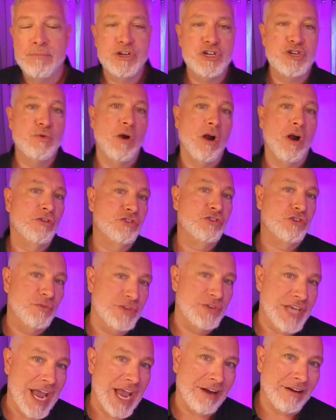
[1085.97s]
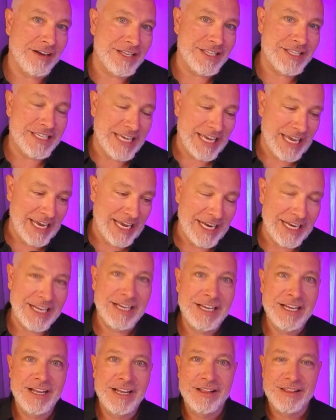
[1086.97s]
but you are also
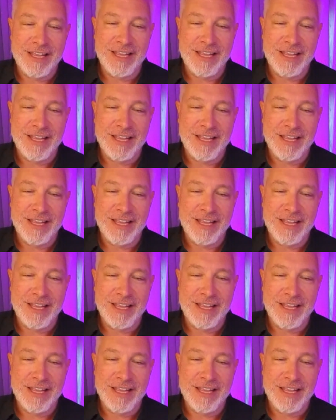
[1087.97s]
guaranteed